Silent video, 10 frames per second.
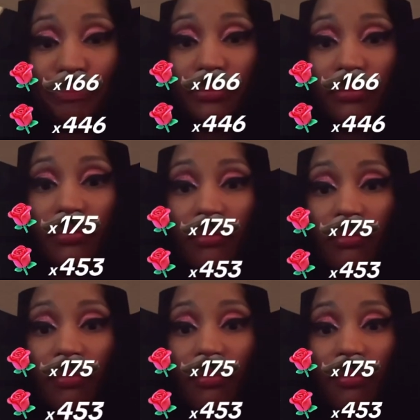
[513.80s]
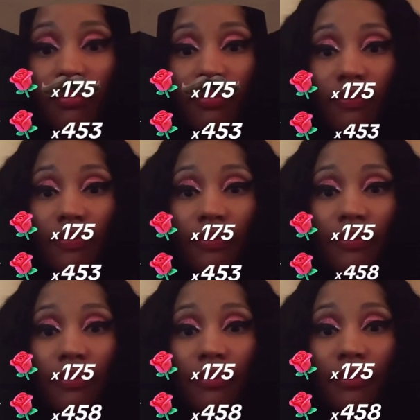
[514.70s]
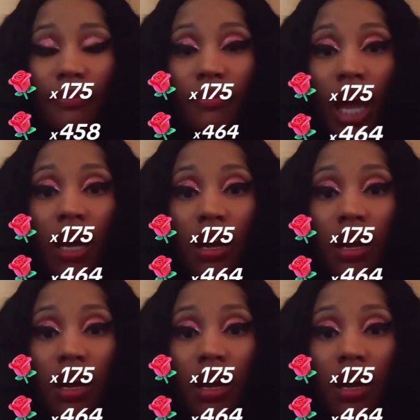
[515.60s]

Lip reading: (no one is talking)